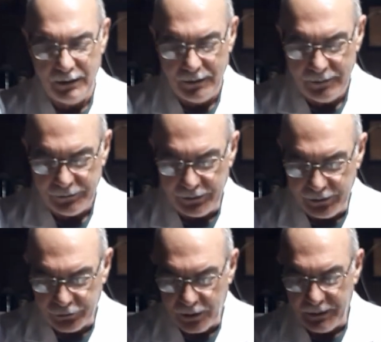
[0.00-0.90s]
to
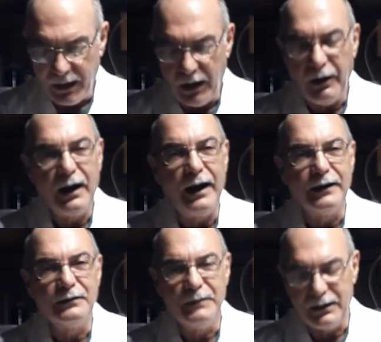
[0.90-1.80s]
determine how
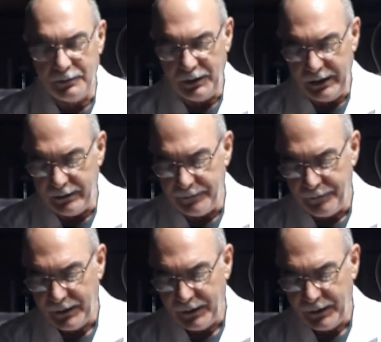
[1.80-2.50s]
high to make the blade.